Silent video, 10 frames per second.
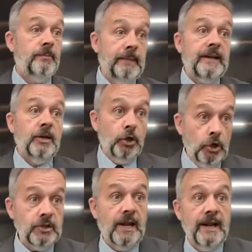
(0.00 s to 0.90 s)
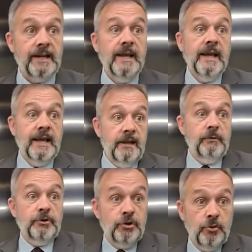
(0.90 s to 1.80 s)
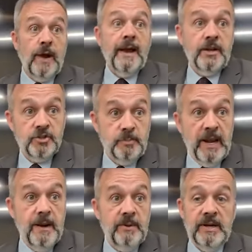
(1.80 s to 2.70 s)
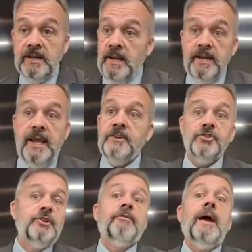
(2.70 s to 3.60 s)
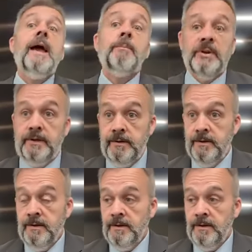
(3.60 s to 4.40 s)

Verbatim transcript: to make it look like it was Uriah's baby, and, and that just never happened.